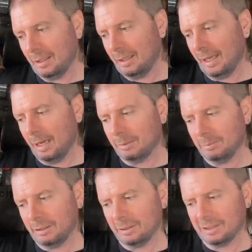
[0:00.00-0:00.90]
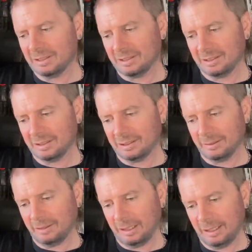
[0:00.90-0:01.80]
Yeah, album lyrics
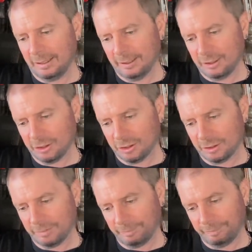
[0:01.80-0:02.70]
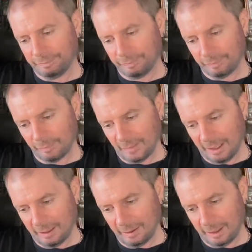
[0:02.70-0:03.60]
in English,
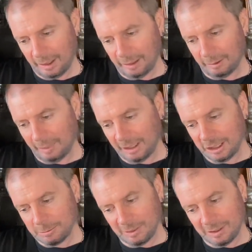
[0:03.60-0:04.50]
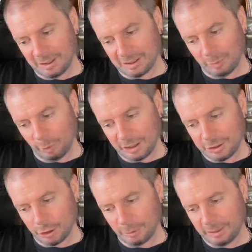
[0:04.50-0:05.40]
and their management is in
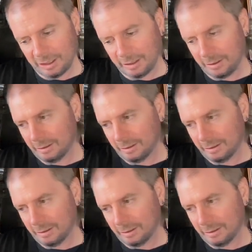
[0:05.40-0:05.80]
West Germany.